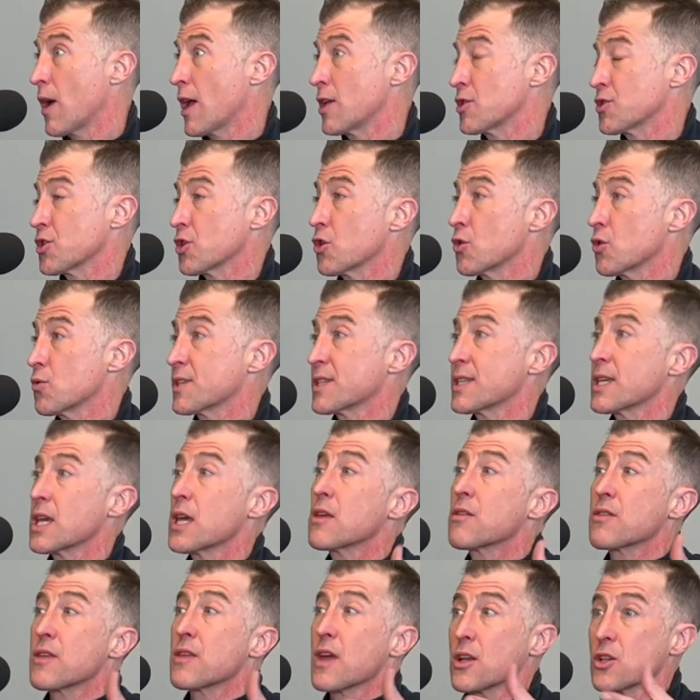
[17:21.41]
And so you see
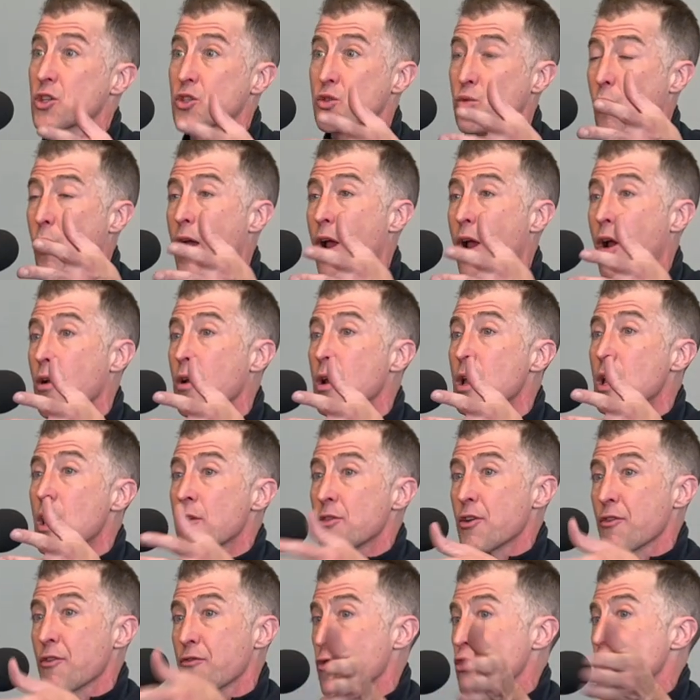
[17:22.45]
things where
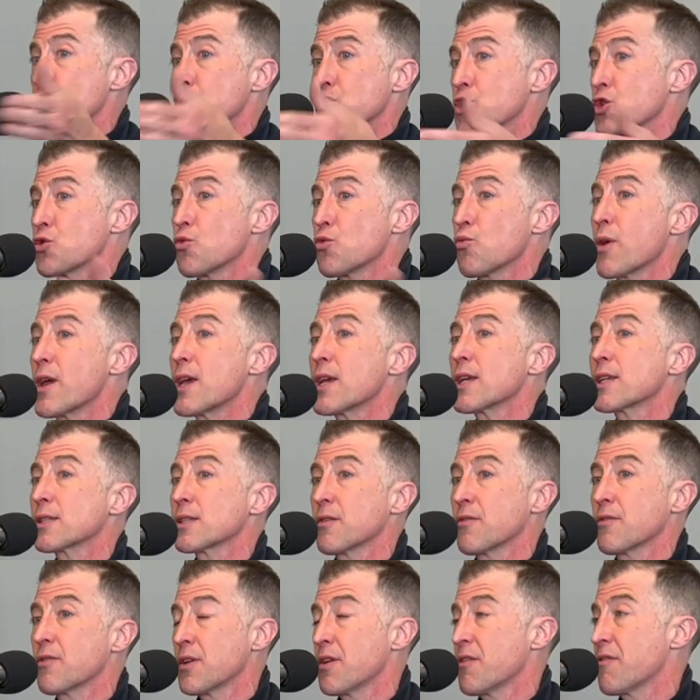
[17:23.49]
the first 2 weeks
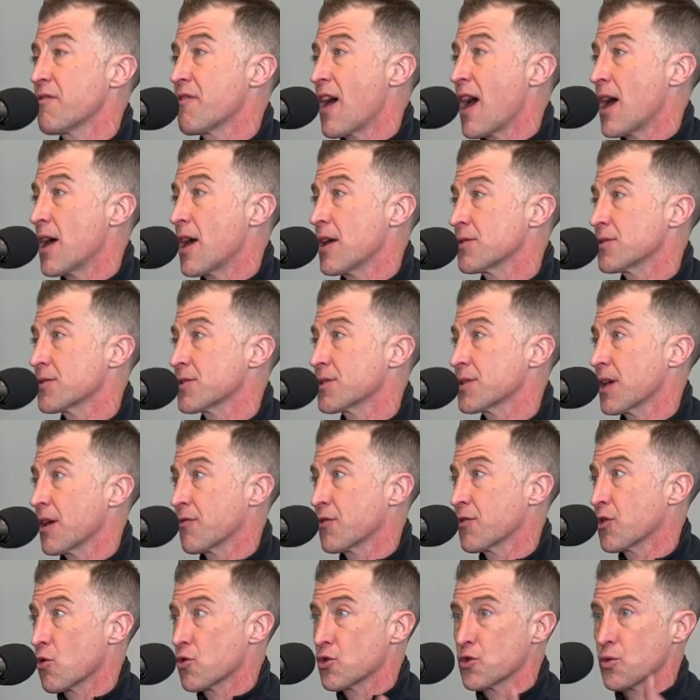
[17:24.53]
of an event,
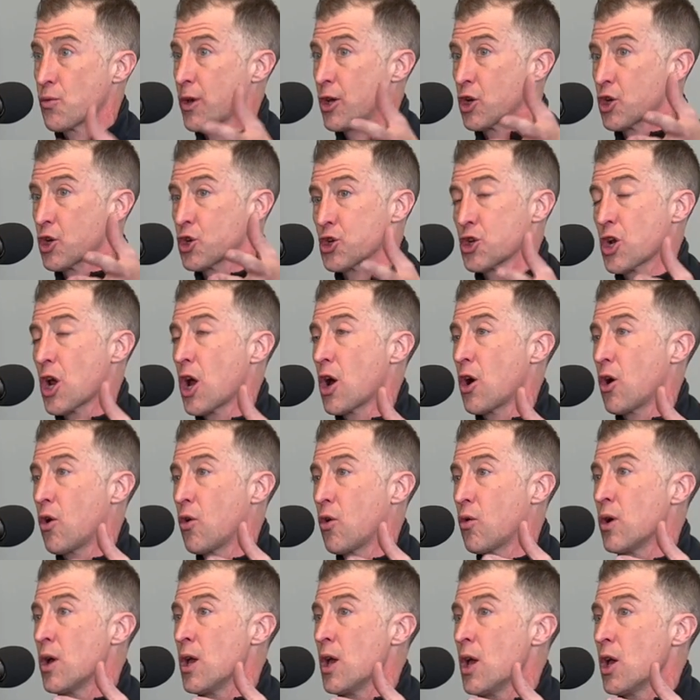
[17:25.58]
if you're doing a
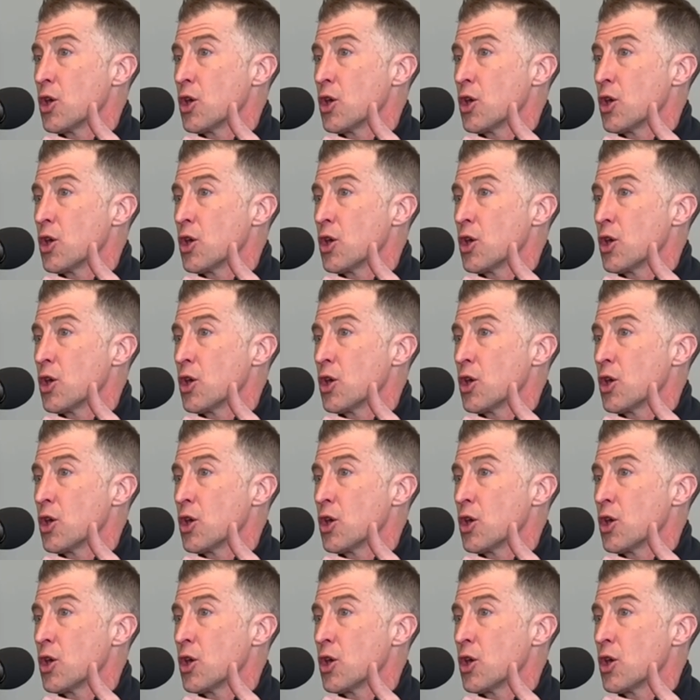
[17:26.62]
show,